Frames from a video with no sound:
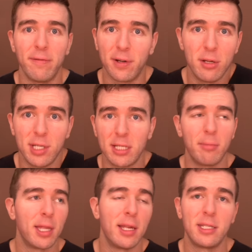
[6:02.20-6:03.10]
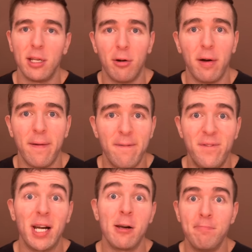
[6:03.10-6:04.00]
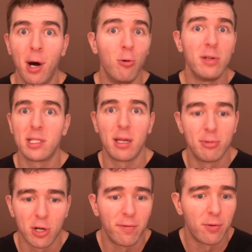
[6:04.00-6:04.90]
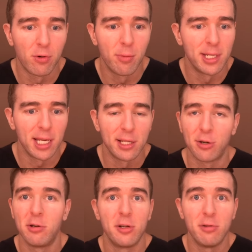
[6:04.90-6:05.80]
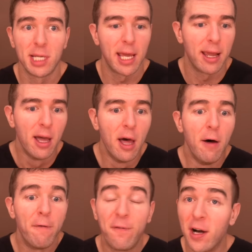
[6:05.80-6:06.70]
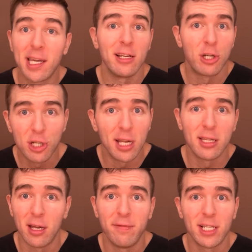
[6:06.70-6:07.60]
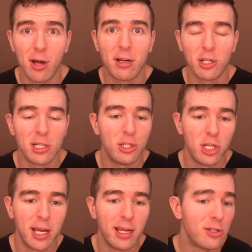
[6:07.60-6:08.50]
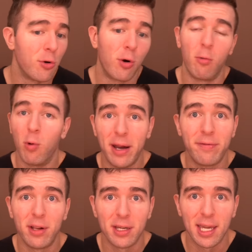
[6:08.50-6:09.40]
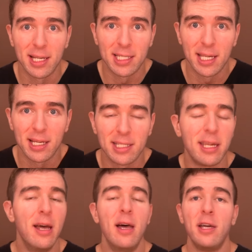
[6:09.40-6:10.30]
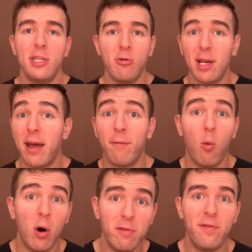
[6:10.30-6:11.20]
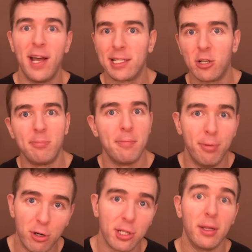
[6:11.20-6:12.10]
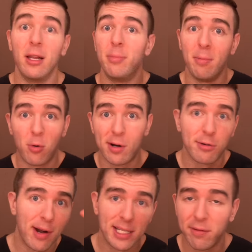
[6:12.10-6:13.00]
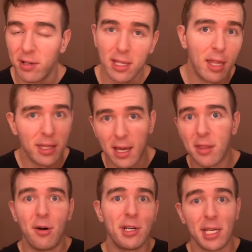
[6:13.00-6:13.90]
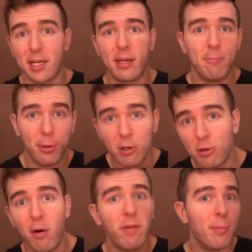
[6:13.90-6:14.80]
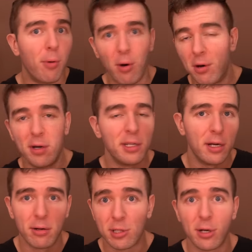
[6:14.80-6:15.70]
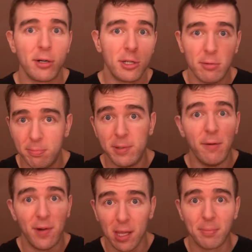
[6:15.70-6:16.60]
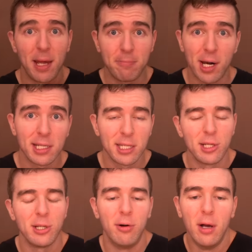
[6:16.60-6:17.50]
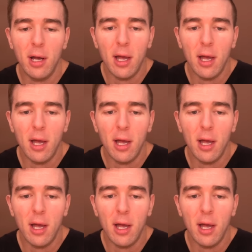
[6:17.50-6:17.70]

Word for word: if you're using something that's, you know, a very potent substrate for aromatase, or using a fucking shit ton of exogenous GH or whatever the case is, you could have one vector be pushed a little bit more aggressively than the others, and it can push you over the border and, you know, start to develop that breast tissue.